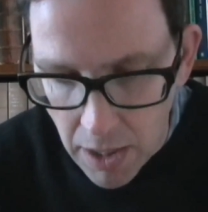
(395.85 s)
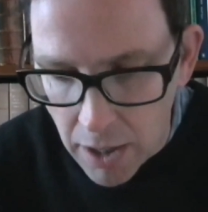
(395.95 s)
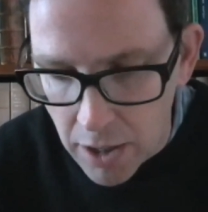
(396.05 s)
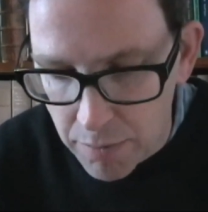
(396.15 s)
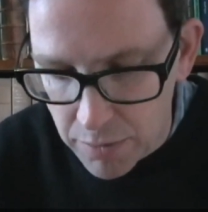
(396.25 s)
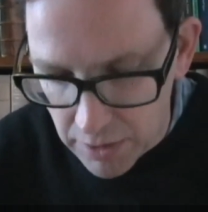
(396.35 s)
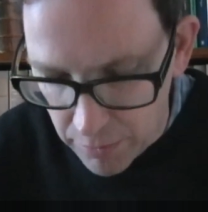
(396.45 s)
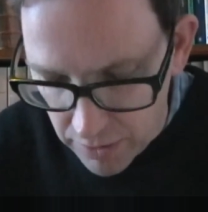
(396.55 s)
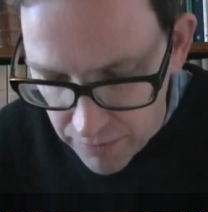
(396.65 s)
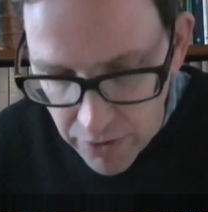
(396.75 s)
Some
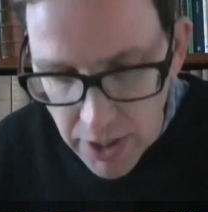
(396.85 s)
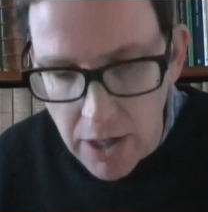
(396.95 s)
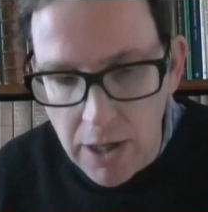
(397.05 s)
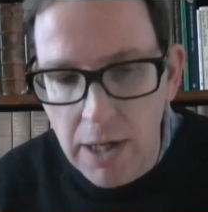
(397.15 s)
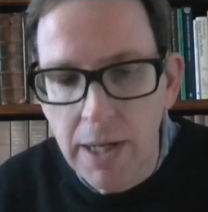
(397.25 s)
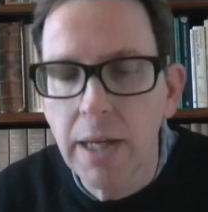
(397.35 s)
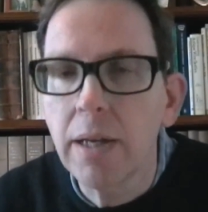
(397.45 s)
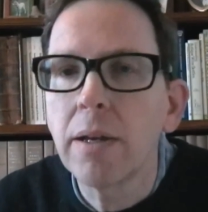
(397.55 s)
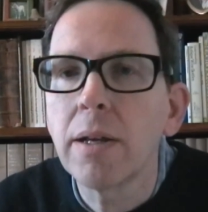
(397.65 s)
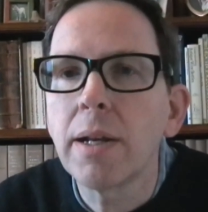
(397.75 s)
of the very
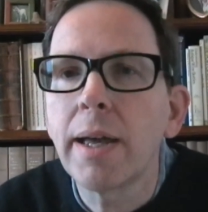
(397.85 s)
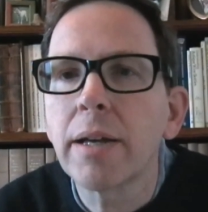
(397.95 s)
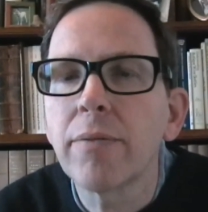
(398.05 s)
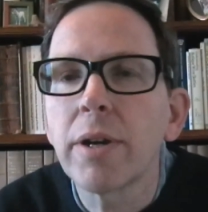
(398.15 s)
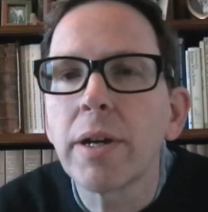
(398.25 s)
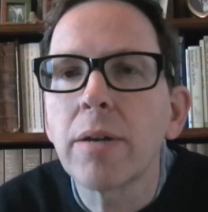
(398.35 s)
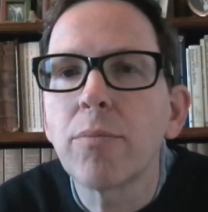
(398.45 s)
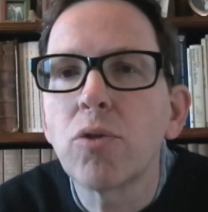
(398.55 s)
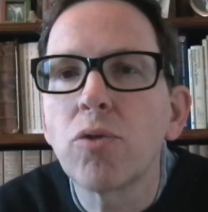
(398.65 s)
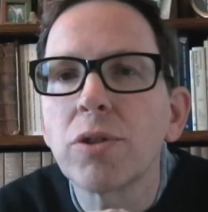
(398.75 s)
early Langeweer
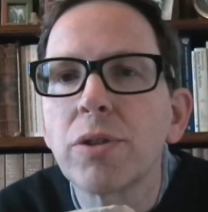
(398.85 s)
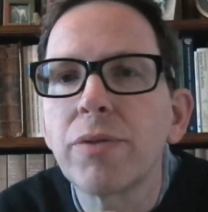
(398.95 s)
imports, sort of